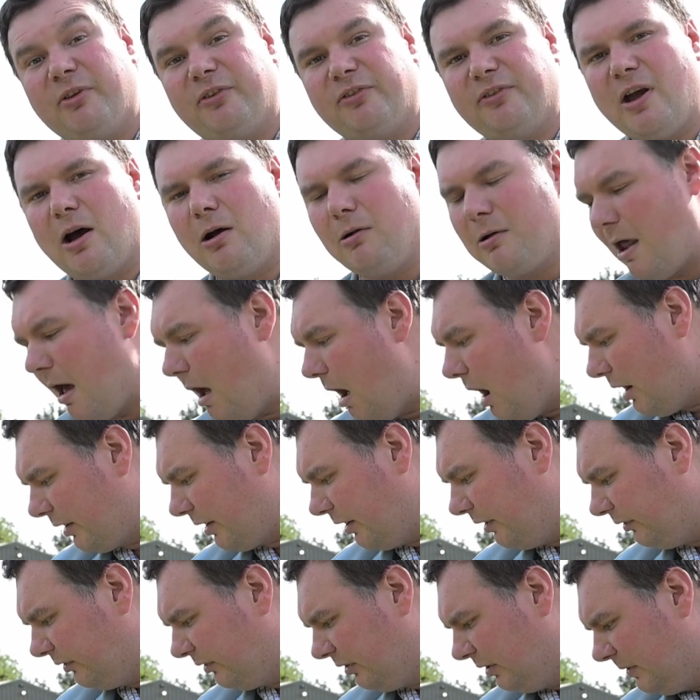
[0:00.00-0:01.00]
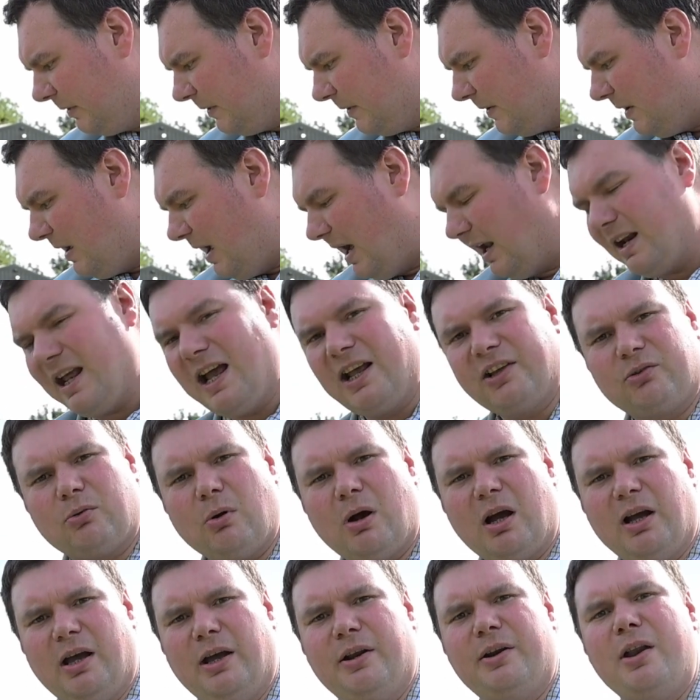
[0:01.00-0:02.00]
style lagers and has
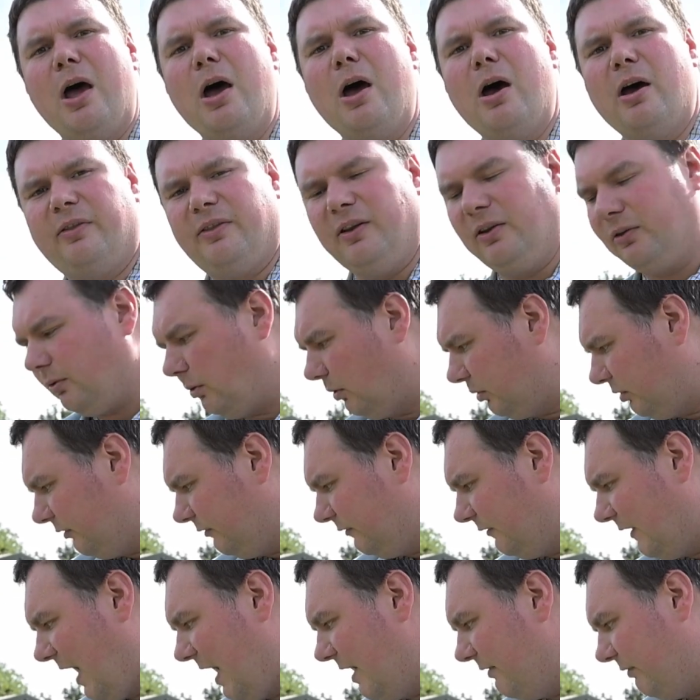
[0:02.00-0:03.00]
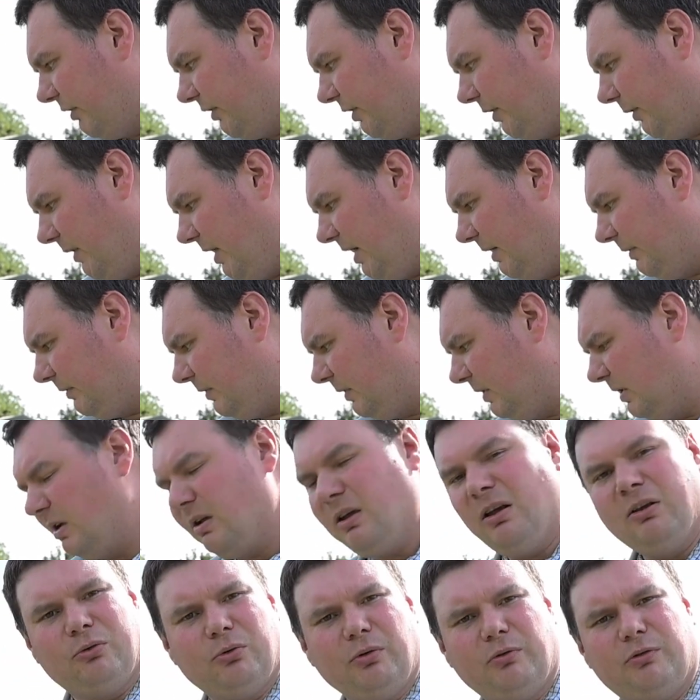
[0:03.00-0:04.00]
quite an earthy sort of flavour to it,
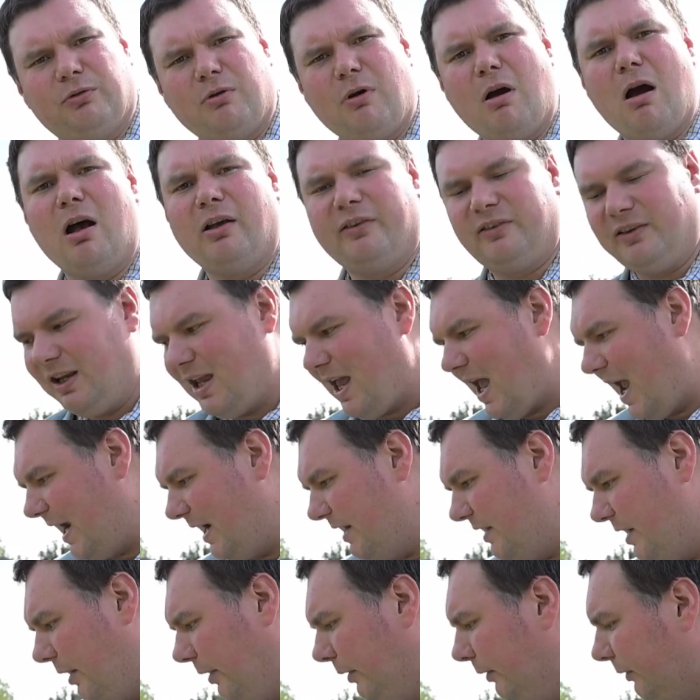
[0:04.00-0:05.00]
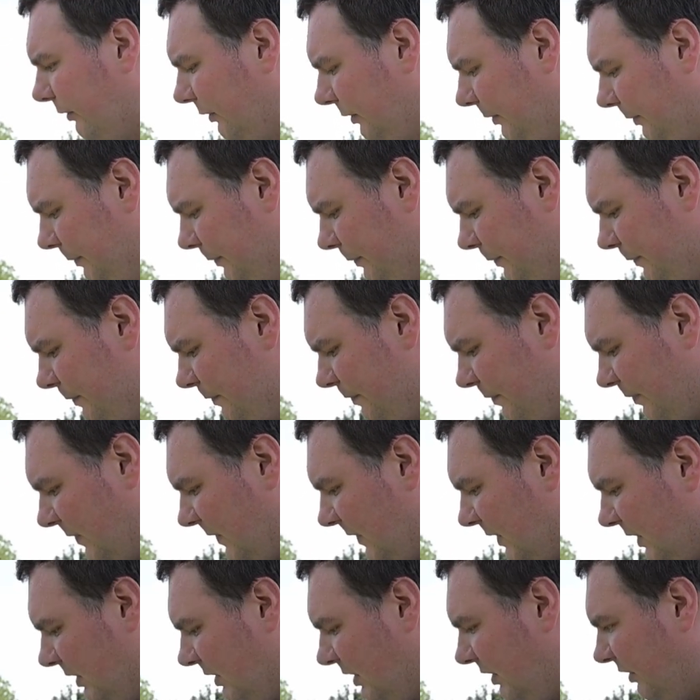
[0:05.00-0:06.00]
sort of grassy hay notes.
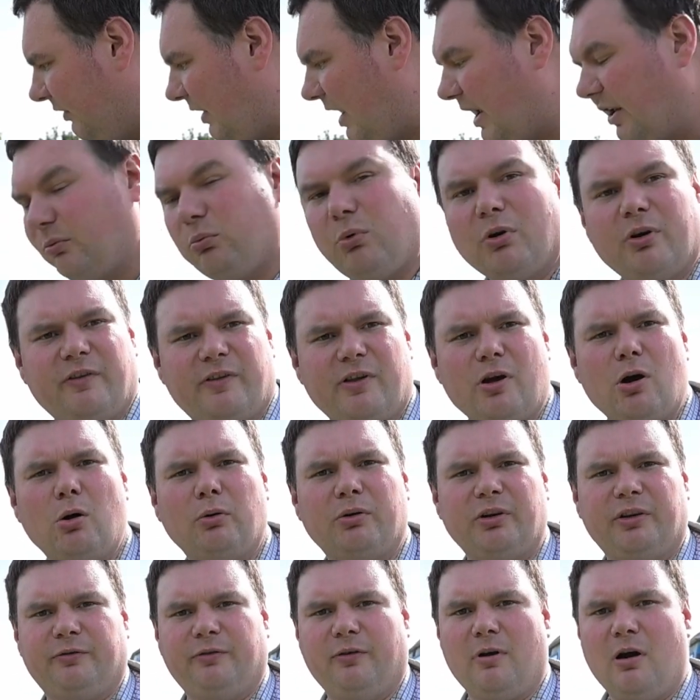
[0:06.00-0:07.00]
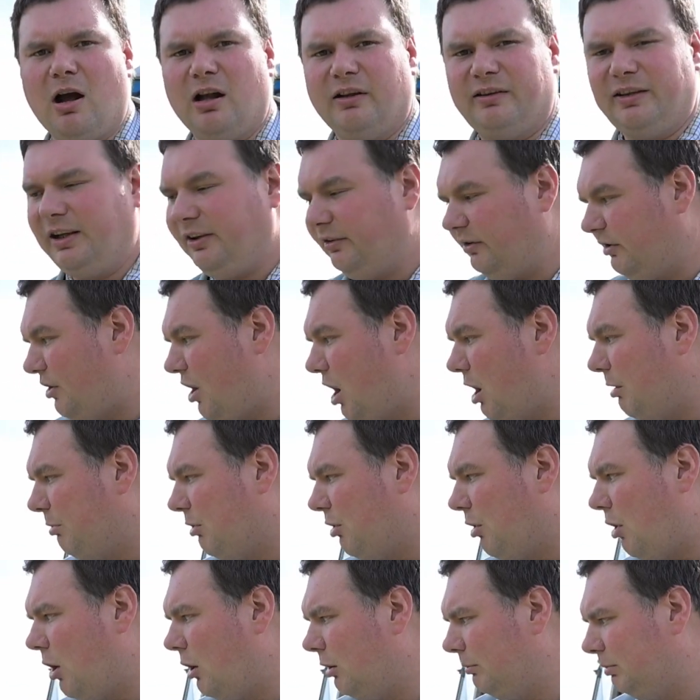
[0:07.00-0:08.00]
So that is one of the oldest varieties, a
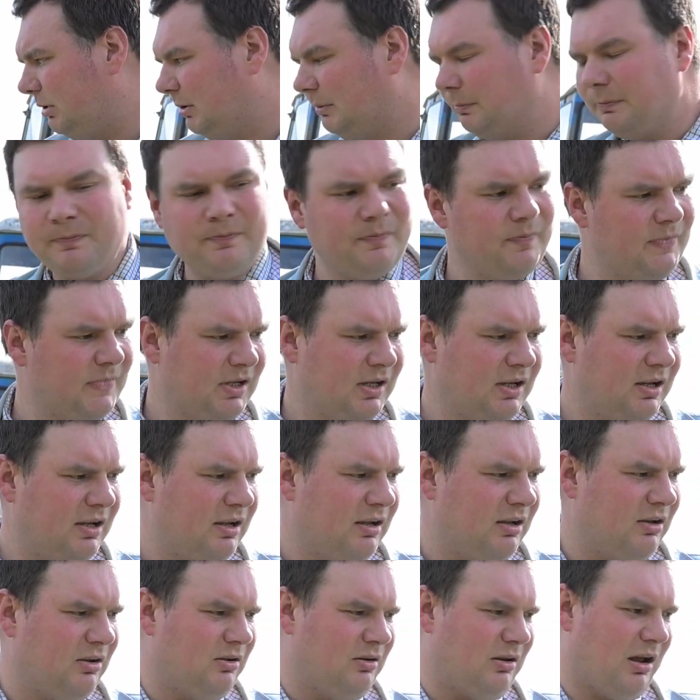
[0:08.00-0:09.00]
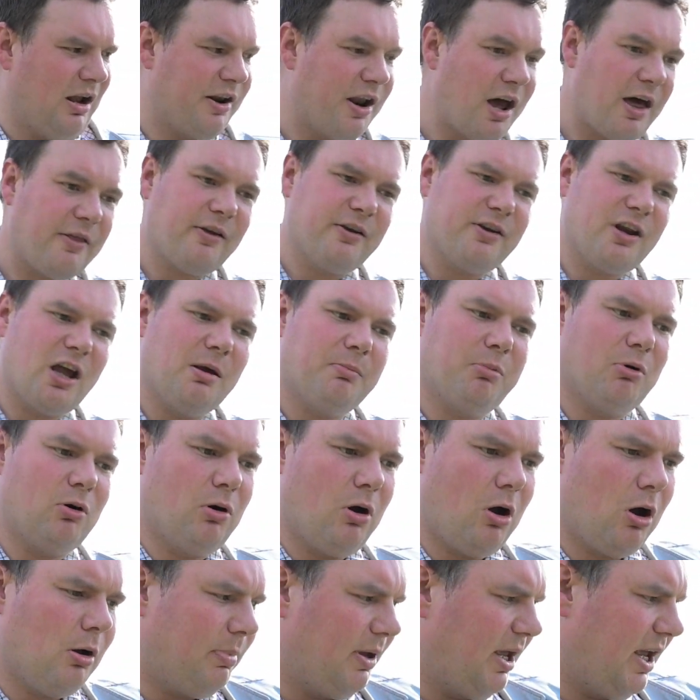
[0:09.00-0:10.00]
noble hop. Another noble
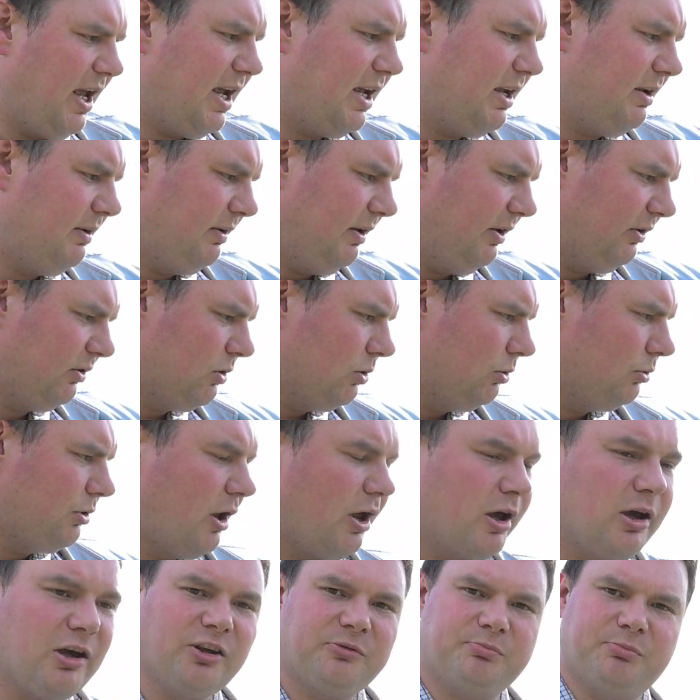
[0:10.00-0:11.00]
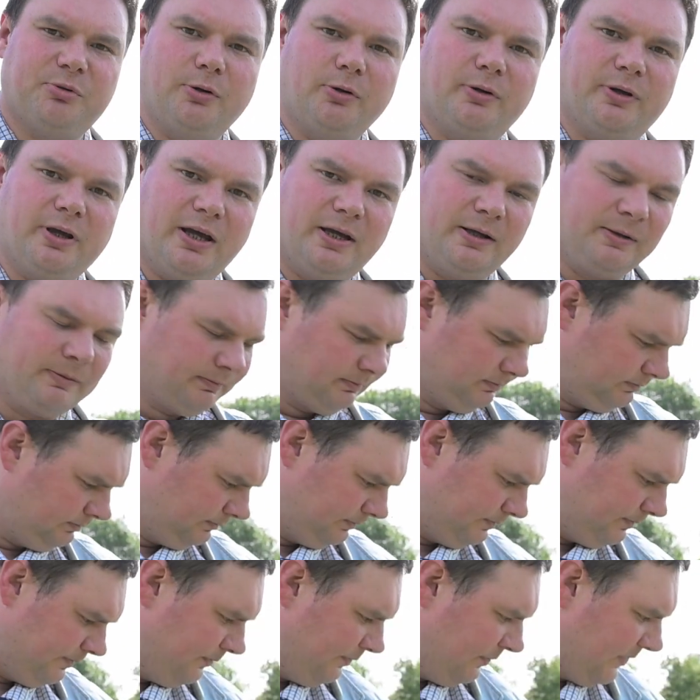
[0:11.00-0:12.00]
hop here is called Hersbrucker.
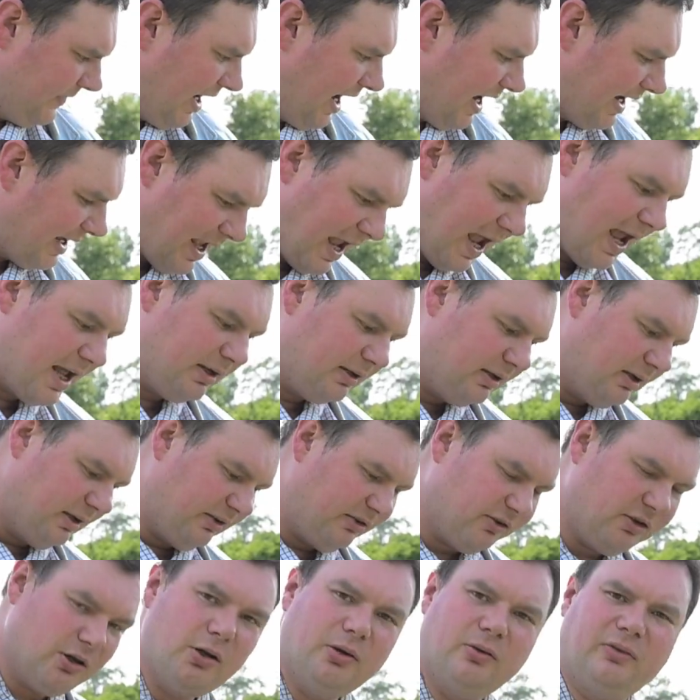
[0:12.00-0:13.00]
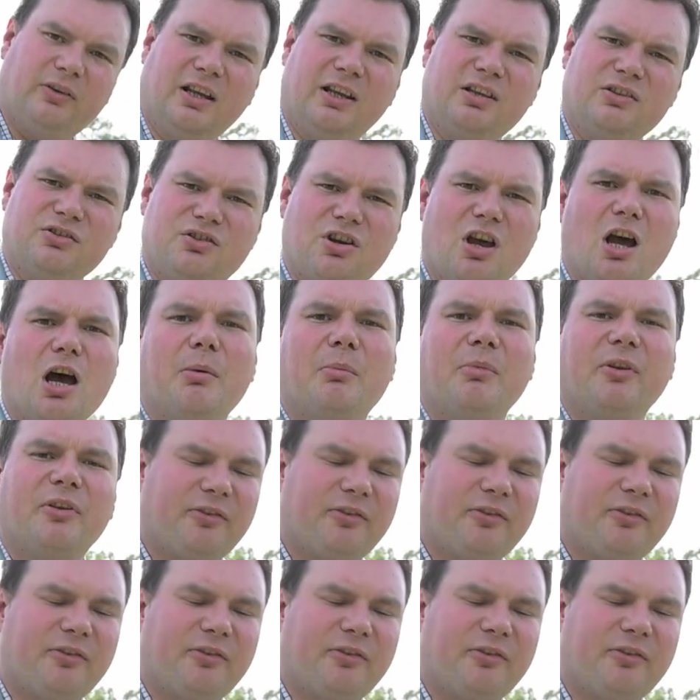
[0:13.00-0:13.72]
Again, it's used in German